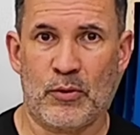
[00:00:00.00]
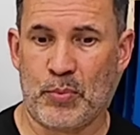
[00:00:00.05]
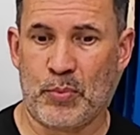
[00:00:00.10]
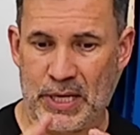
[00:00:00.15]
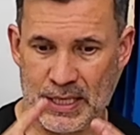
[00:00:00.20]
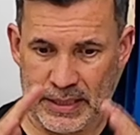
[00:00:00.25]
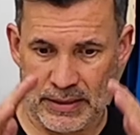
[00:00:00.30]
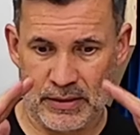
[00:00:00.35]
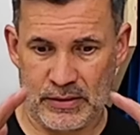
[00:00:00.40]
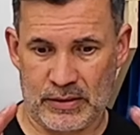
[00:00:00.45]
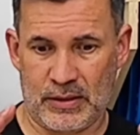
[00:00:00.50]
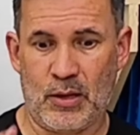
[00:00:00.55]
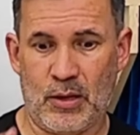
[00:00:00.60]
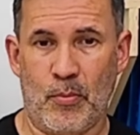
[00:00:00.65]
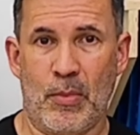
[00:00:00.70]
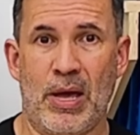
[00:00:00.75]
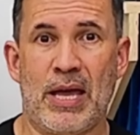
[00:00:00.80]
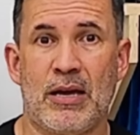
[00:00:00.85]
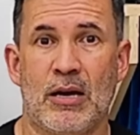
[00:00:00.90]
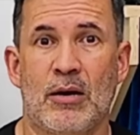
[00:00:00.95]
the pieces that
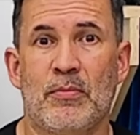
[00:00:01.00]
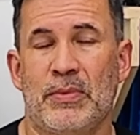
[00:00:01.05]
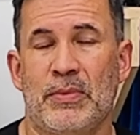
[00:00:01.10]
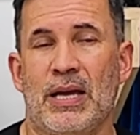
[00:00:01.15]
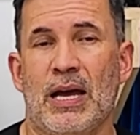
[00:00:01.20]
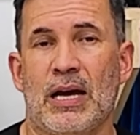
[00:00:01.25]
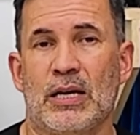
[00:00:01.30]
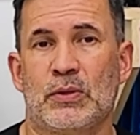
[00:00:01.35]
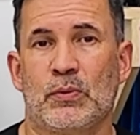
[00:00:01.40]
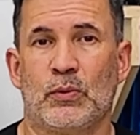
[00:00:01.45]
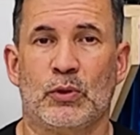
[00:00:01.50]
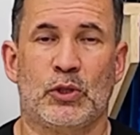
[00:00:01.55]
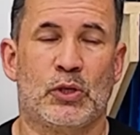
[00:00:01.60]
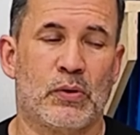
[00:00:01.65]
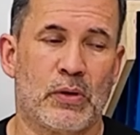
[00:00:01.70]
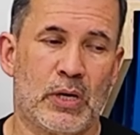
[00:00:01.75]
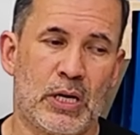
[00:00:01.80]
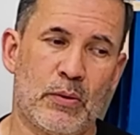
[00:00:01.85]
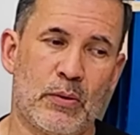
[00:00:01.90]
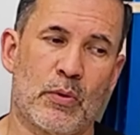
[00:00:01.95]
make up the actual tree,